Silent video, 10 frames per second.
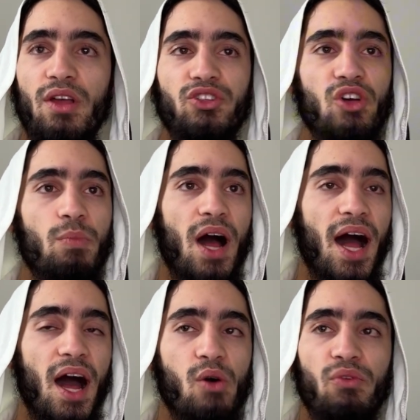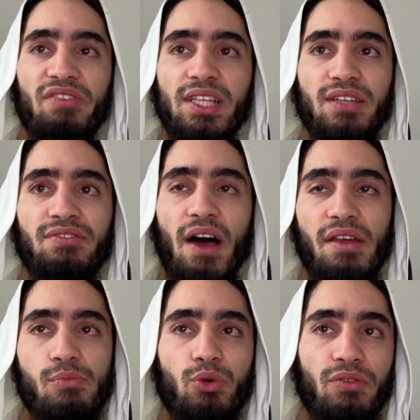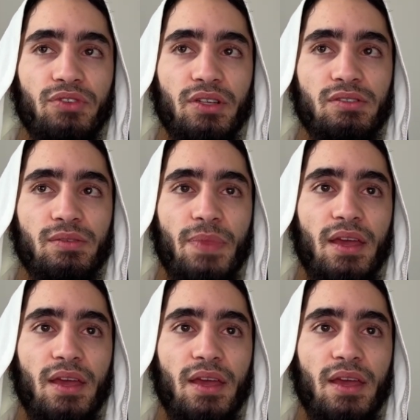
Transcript: somehow vilify the Prophet.